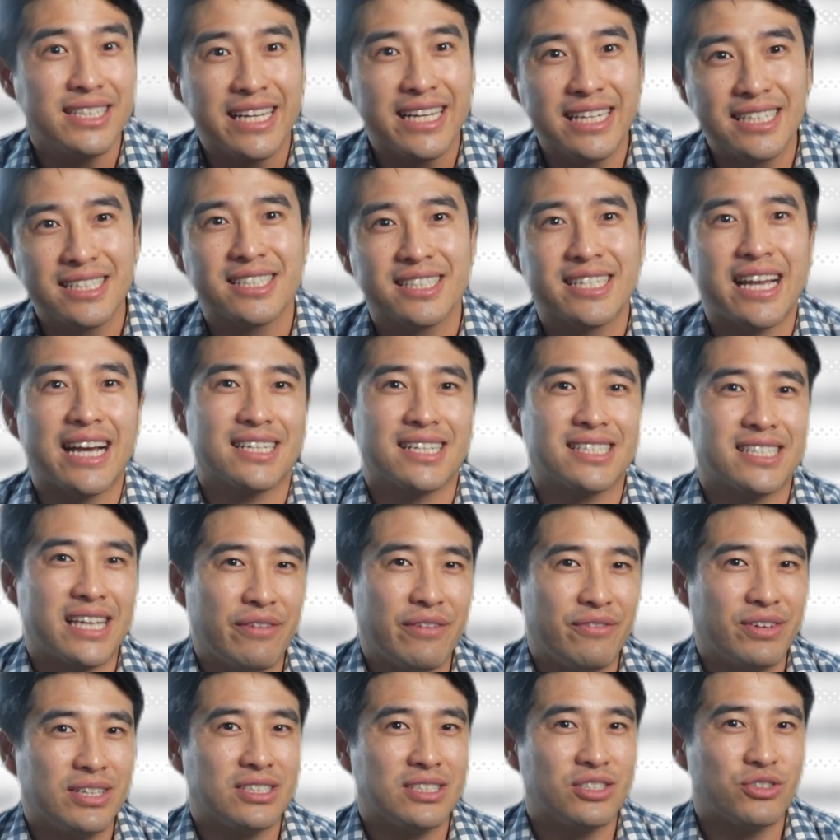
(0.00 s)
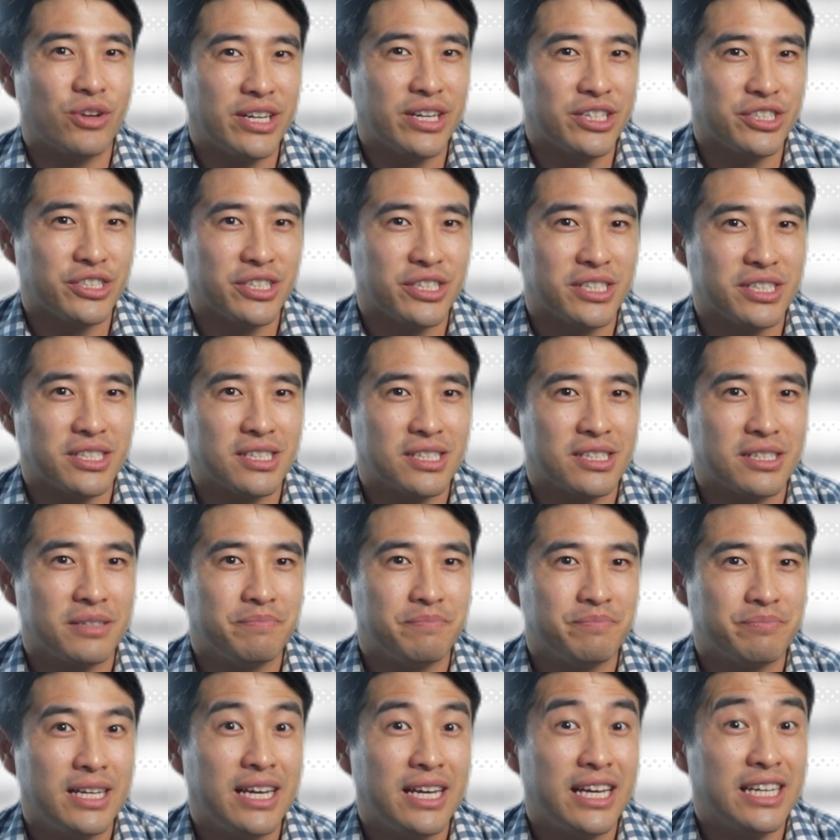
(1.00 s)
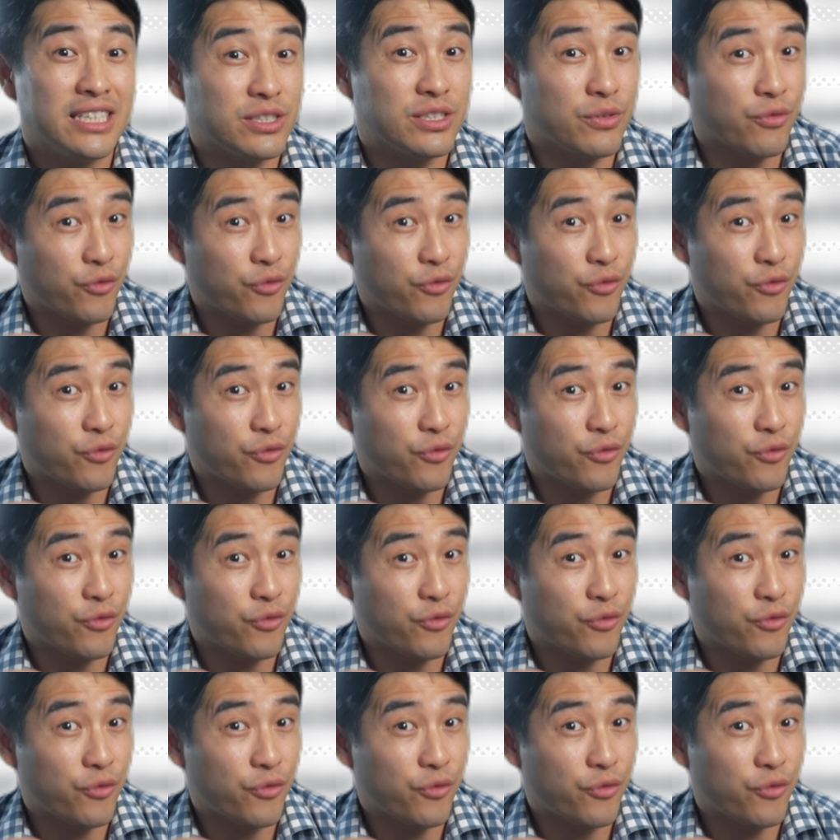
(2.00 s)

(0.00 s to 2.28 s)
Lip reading: these tax saving strategies. It's your